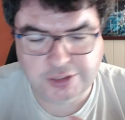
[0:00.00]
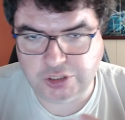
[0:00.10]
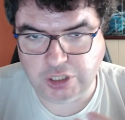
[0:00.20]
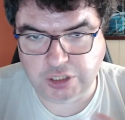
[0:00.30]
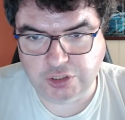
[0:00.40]

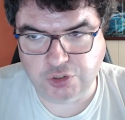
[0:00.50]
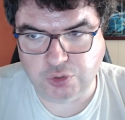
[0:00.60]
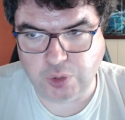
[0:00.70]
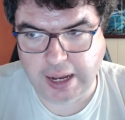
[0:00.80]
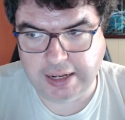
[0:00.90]
Dungeons and
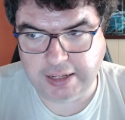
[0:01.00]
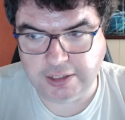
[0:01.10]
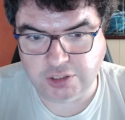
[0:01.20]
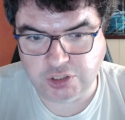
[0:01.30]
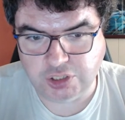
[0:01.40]

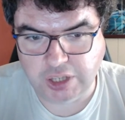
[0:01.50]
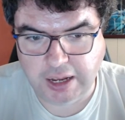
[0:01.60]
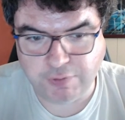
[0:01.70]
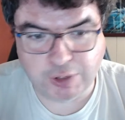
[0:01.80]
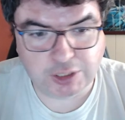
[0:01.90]
Dragons
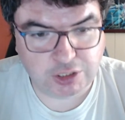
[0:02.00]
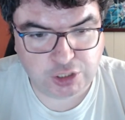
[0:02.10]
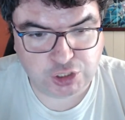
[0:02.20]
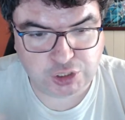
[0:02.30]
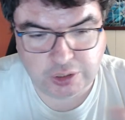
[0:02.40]
uh, first
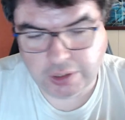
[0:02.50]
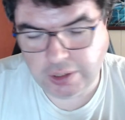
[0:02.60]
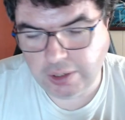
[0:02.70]
edition